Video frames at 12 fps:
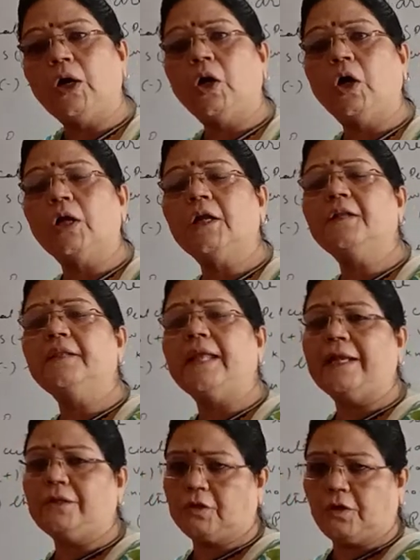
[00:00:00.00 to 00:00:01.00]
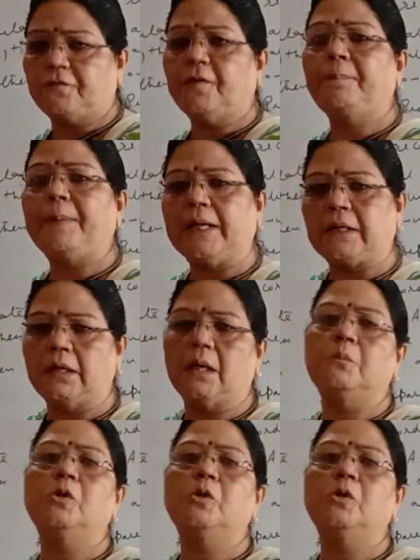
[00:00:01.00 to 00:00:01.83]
or a death of a partner.